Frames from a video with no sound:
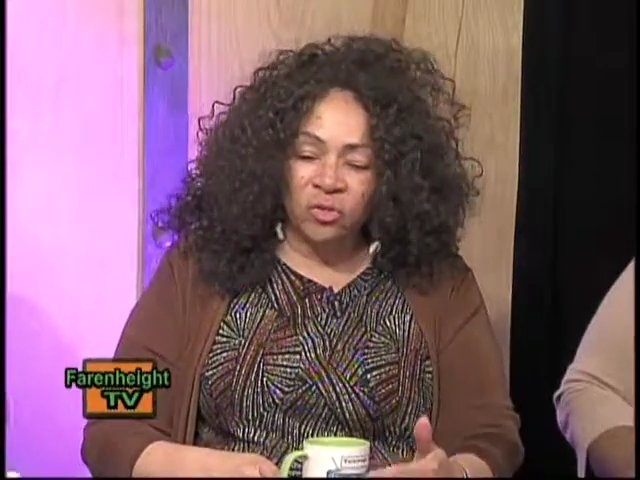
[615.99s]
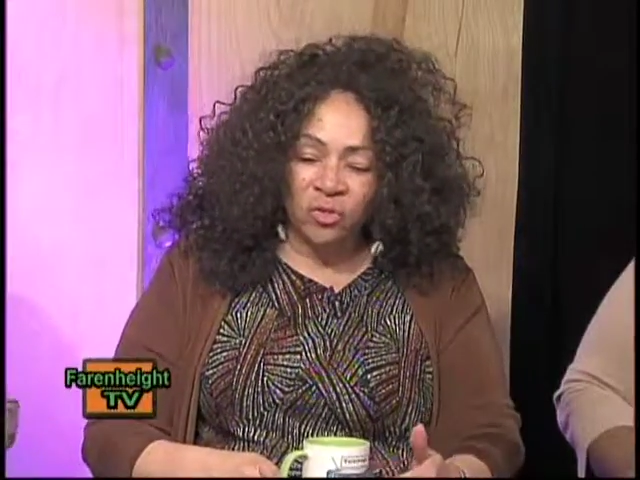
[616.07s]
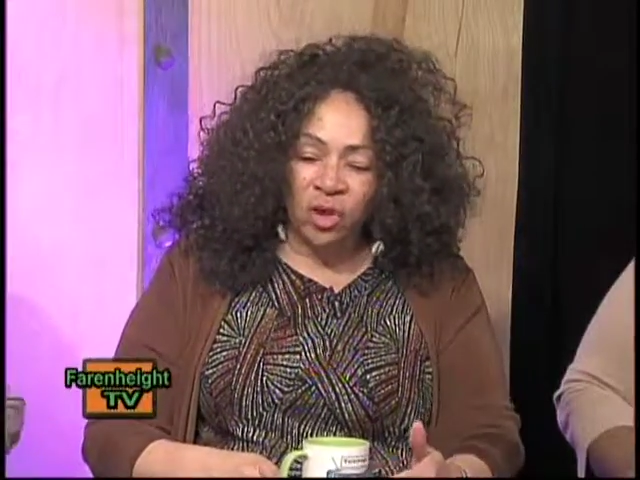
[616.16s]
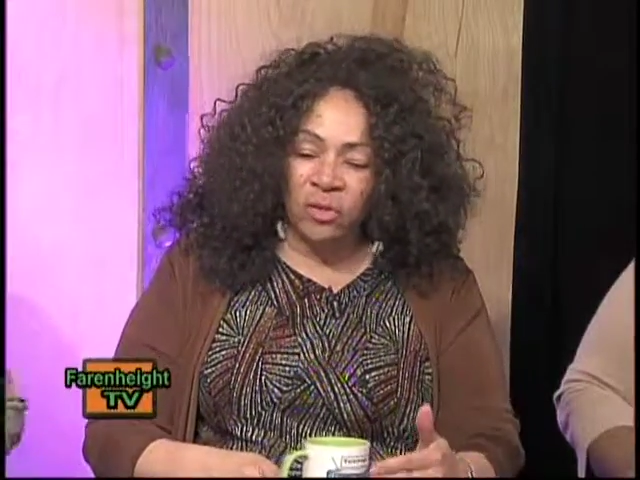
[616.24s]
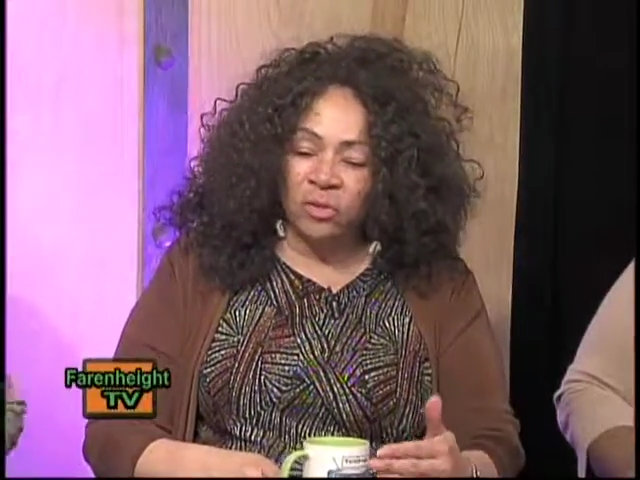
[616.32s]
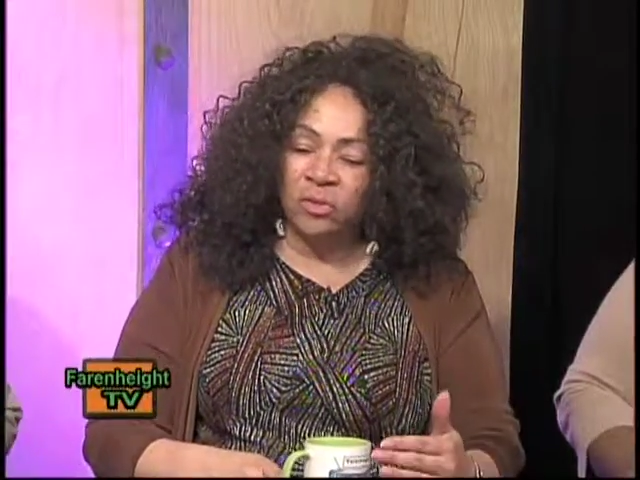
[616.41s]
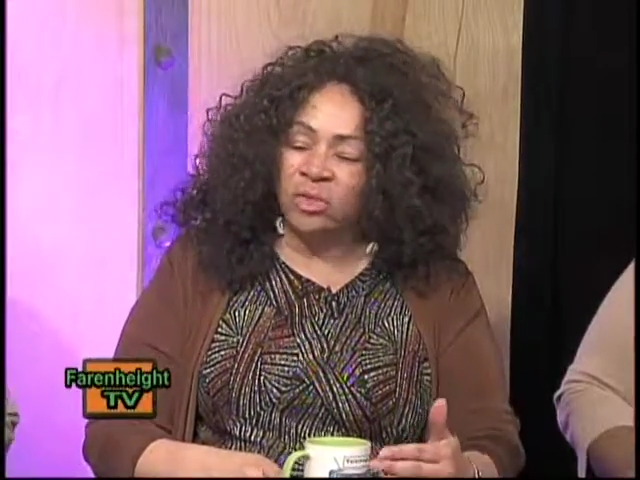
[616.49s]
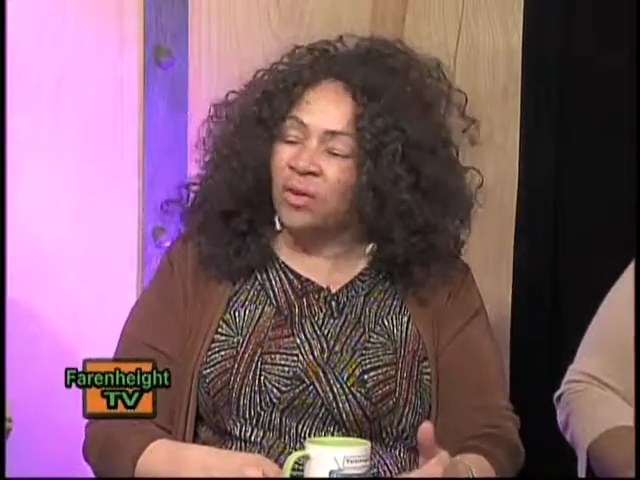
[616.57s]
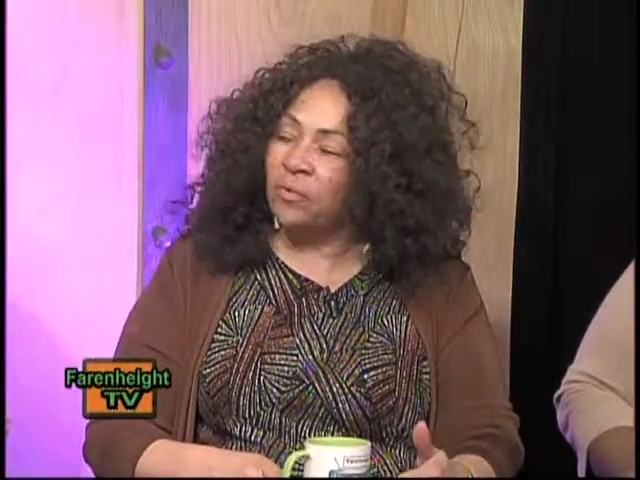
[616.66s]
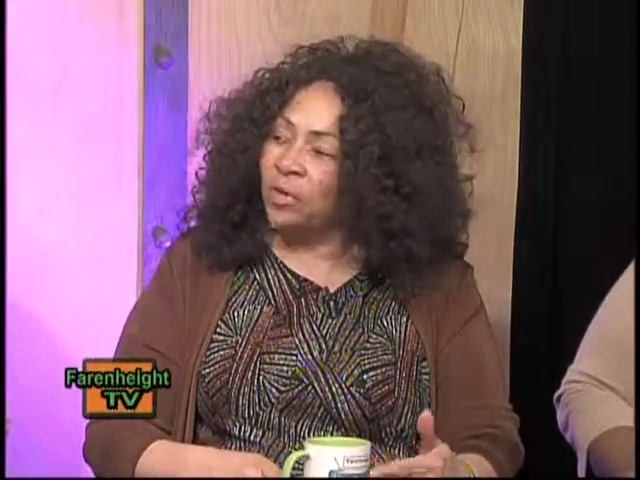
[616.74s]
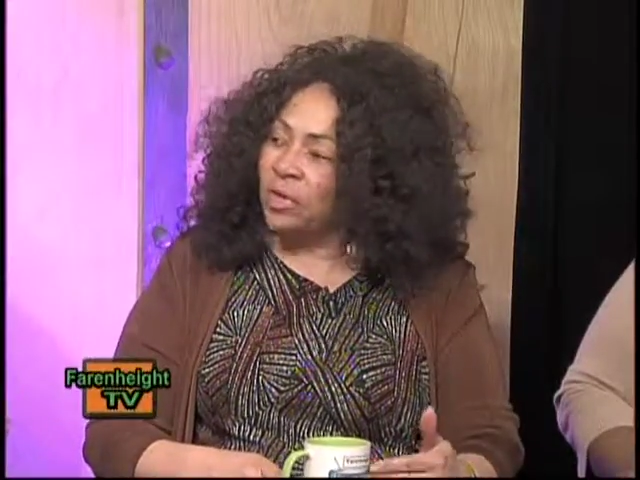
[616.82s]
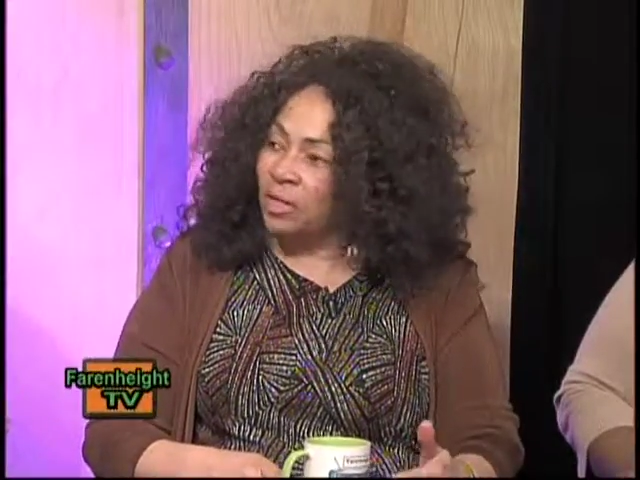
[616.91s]
struggled,
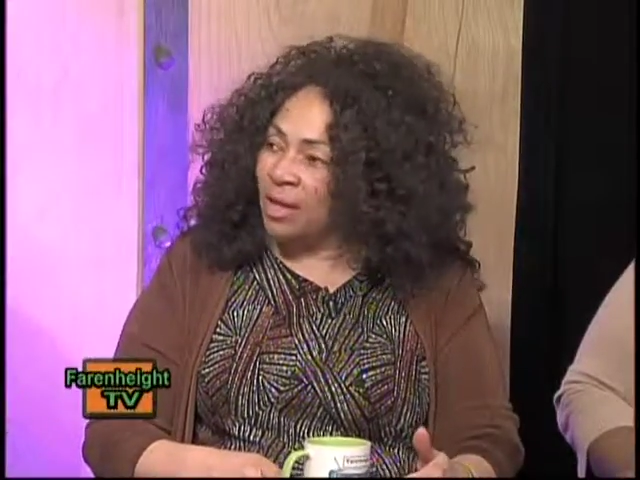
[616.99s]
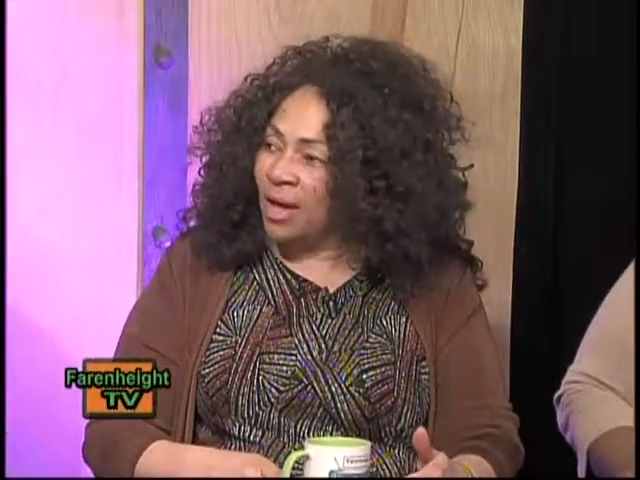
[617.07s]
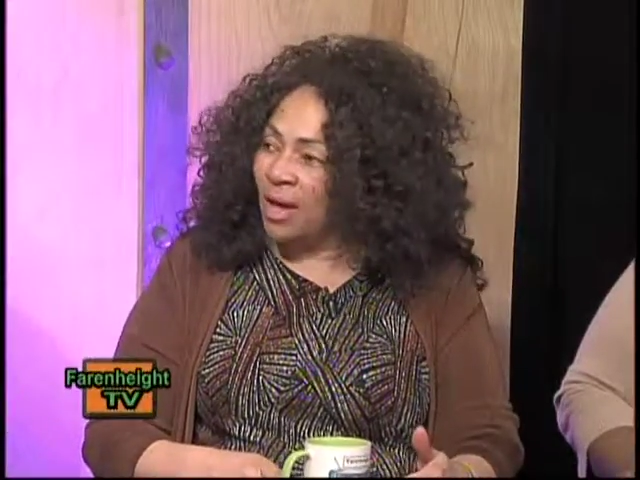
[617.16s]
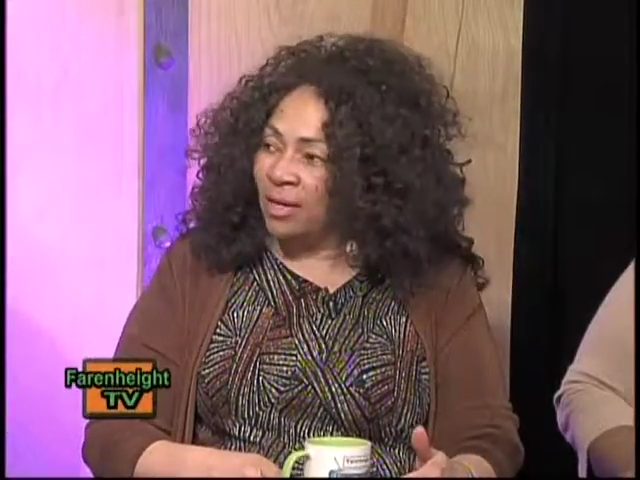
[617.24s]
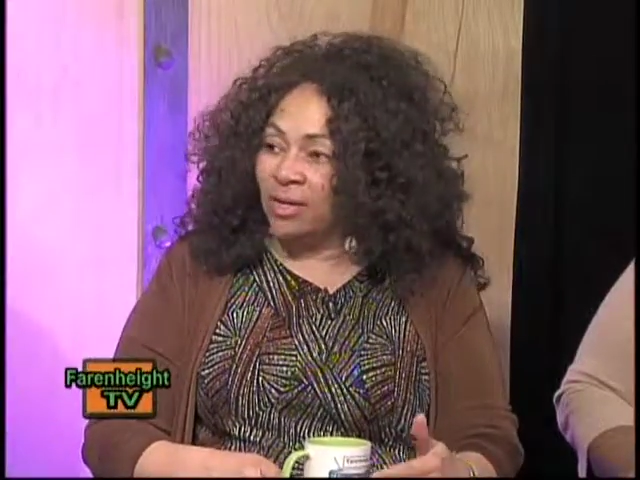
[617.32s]
suffered, and died.